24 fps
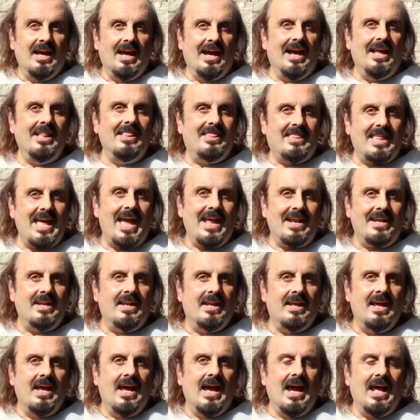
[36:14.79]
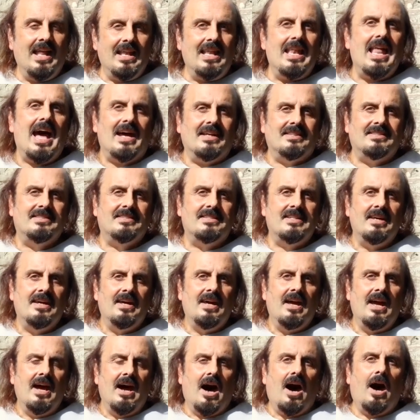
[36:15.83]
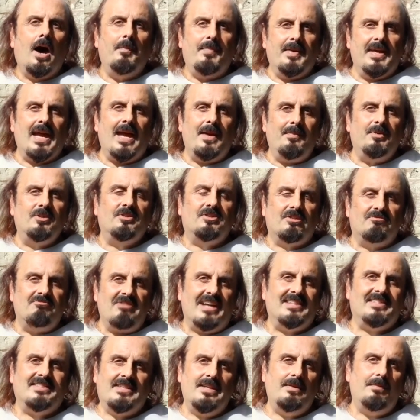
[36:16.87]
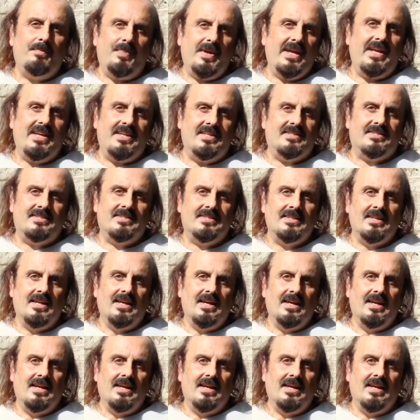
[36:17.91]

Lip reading: And then at last I'll be able to rest in peace